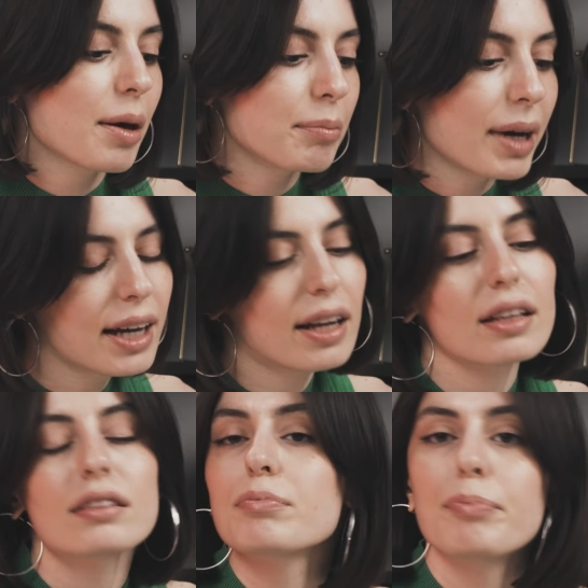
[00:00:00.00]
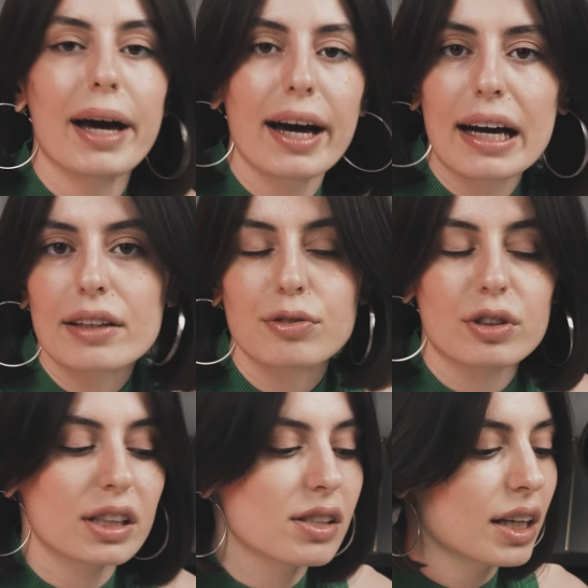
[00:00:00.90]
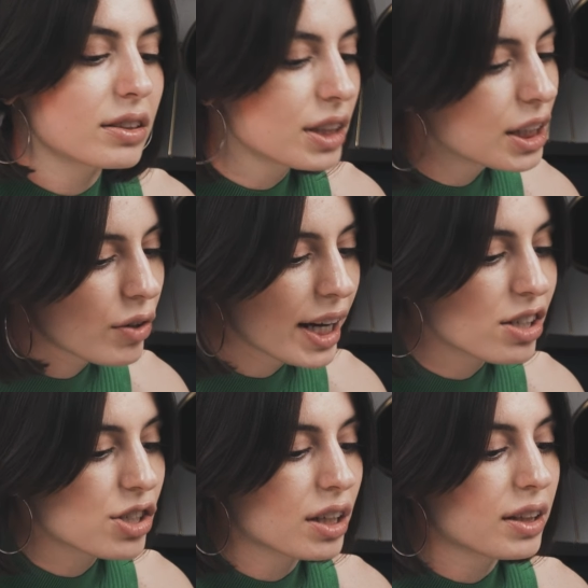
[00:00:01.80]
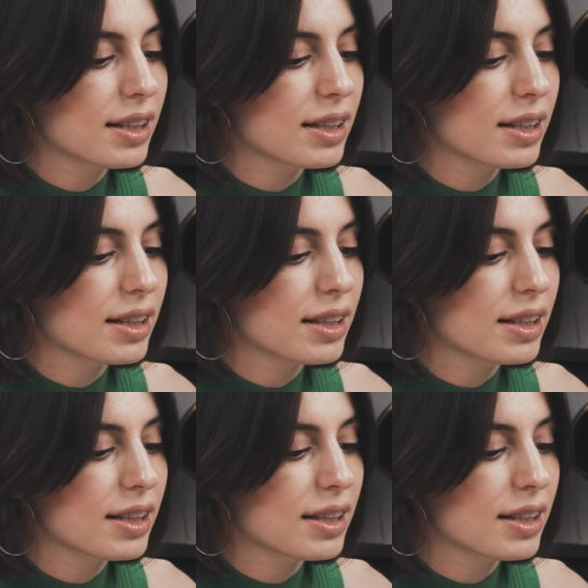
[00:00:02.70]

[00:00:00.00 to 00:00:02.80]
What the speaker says: made it bad for its continuation.